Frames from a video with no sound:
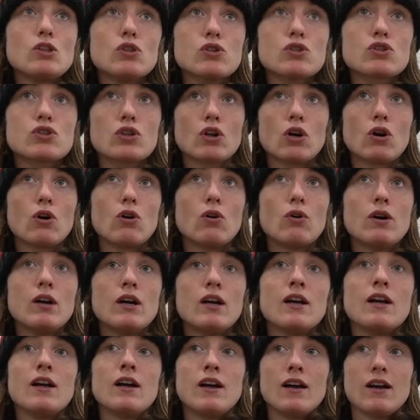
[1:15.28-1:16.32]
So
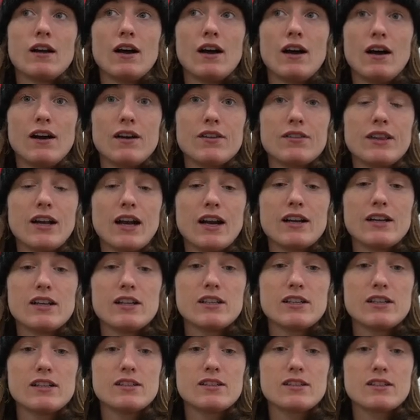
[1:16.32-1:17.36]
that
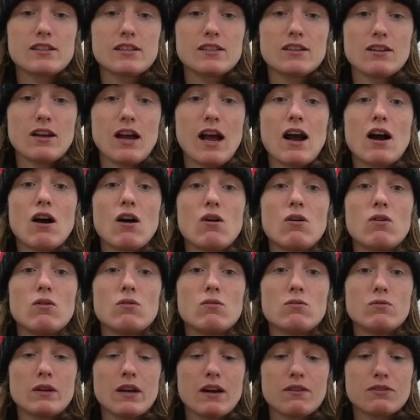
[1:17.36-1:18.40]
is
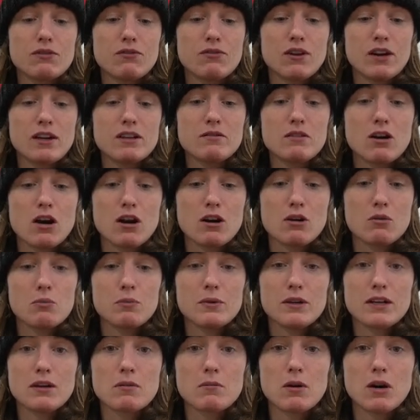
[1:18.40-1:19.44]
how we have to find our
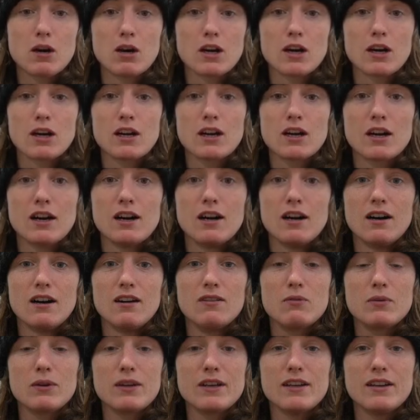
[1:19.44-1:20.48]

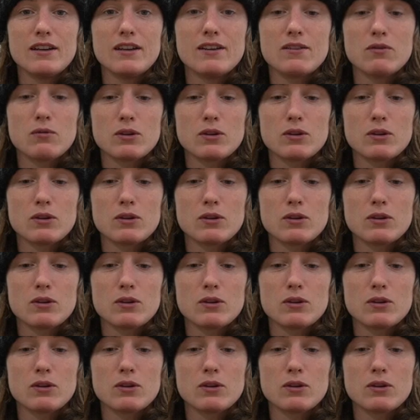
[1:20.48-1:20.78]
BMR.